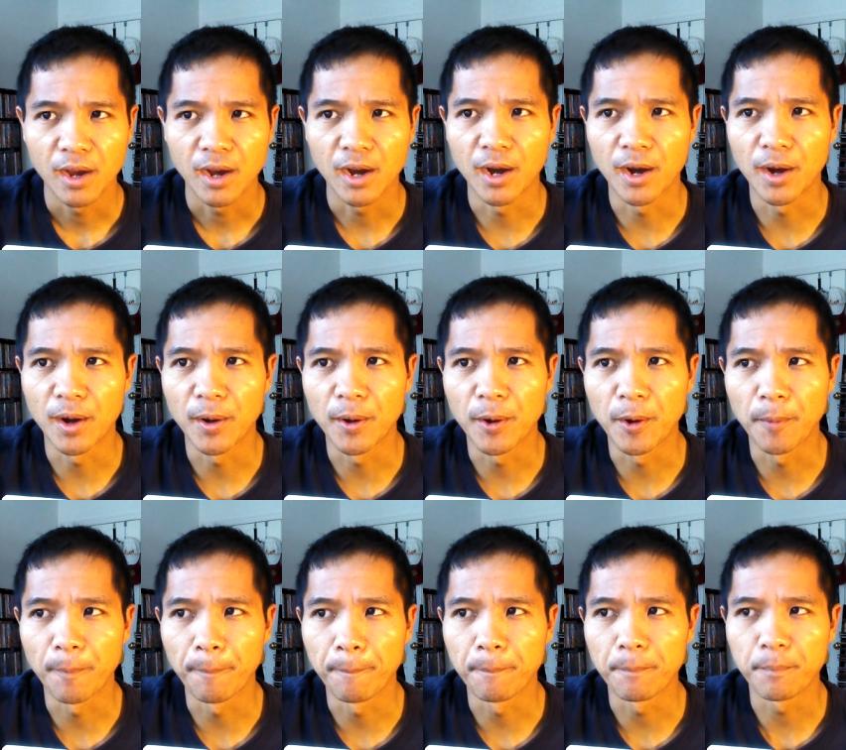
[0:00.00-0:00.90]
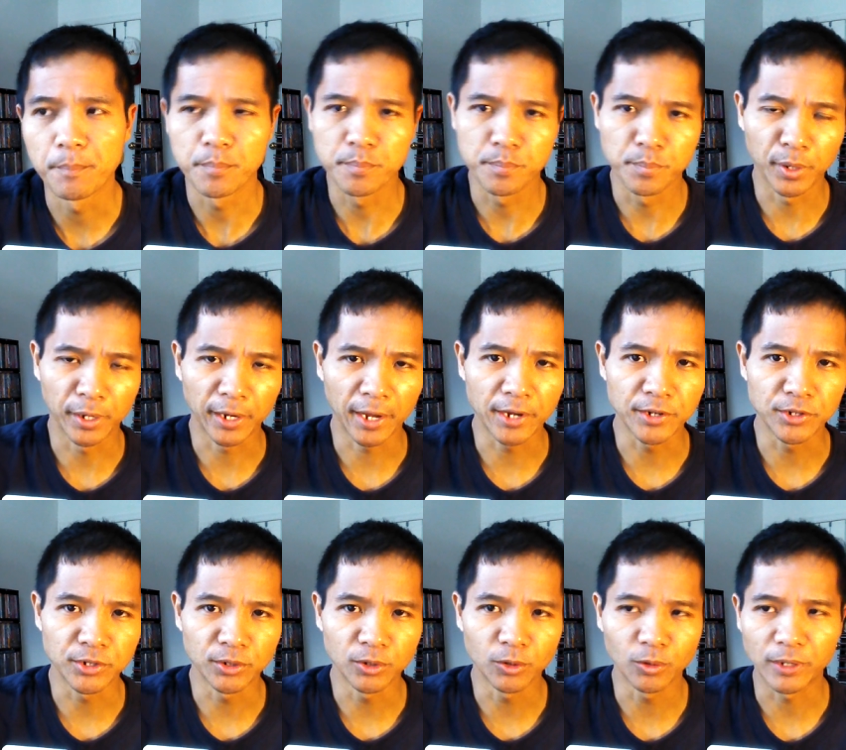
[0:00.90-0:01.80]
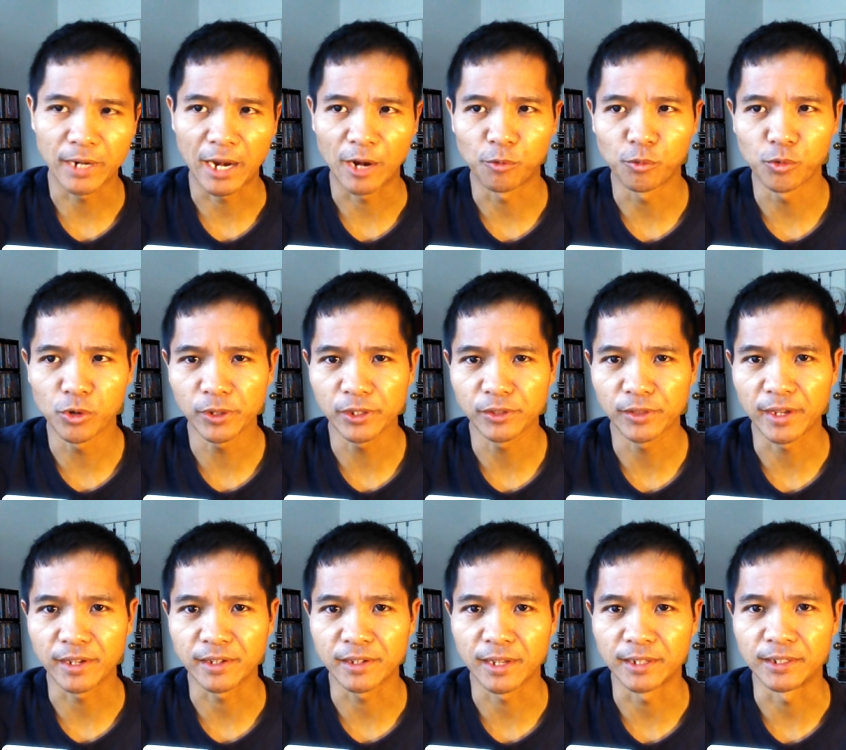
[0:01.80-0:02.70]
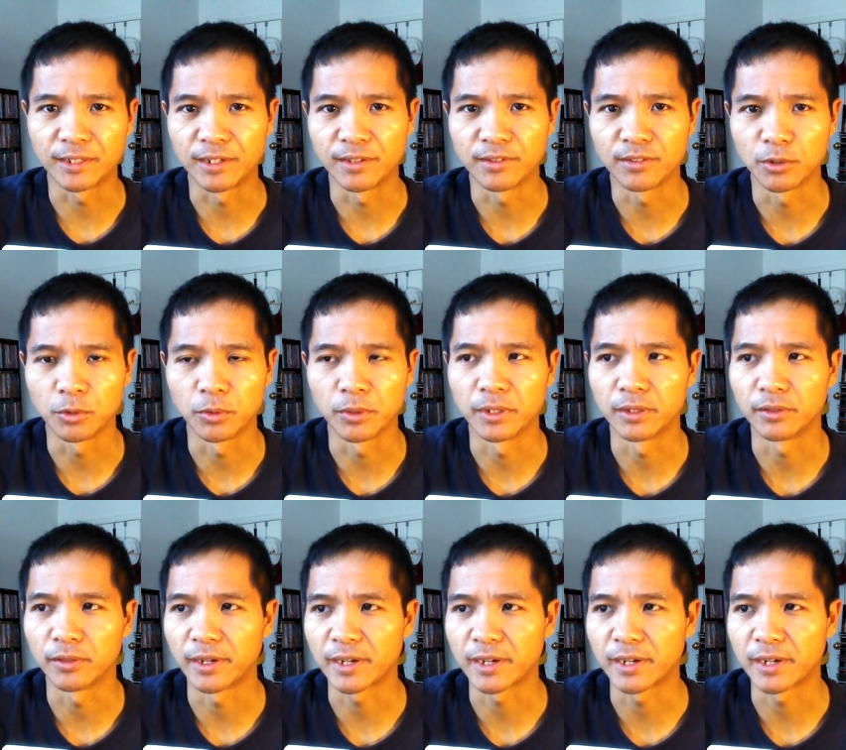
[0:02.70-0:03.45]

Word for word: um, but I do, and I really like getting into it.